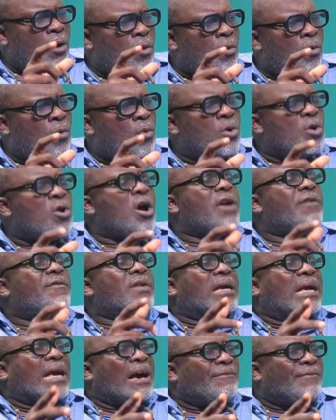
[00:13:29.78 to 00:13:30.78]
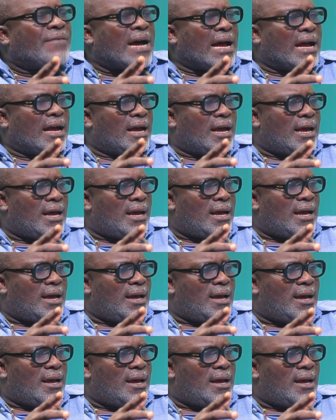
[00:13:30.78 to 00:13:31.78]
will not even cover
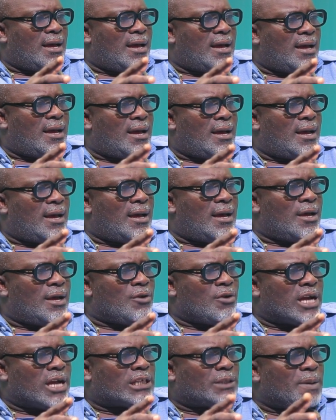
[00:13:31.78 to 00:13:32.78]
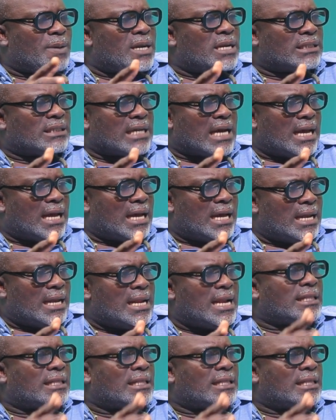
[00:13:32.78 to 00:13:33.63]
your expenditure, mm-hmm. let